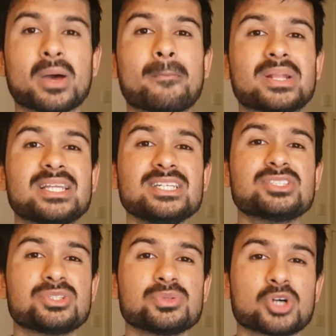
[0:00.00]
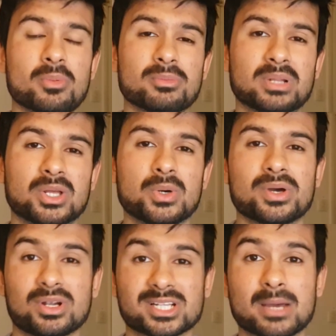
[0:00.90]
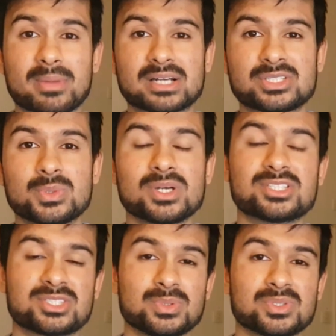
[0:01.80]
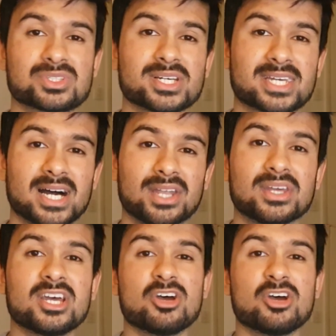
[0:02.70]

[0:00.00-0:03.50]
please do comment below and I'll get back to you as soon as I can.